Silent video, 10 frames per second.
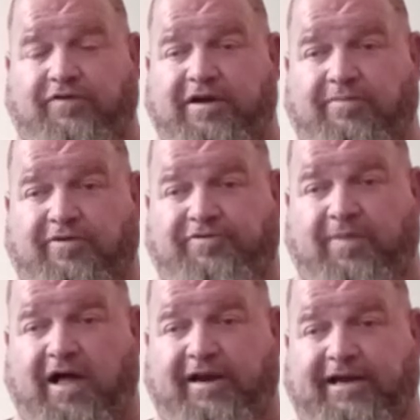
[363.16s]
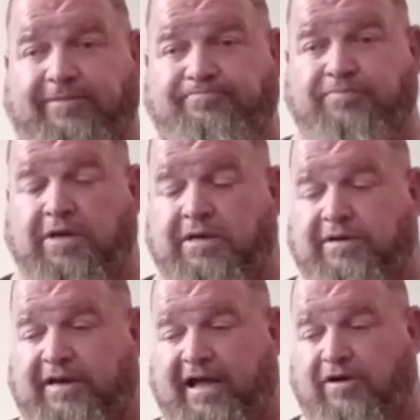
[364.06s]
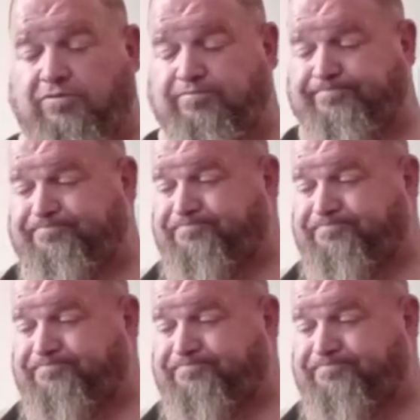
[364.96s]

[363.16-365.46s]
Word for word: for him responding. Now,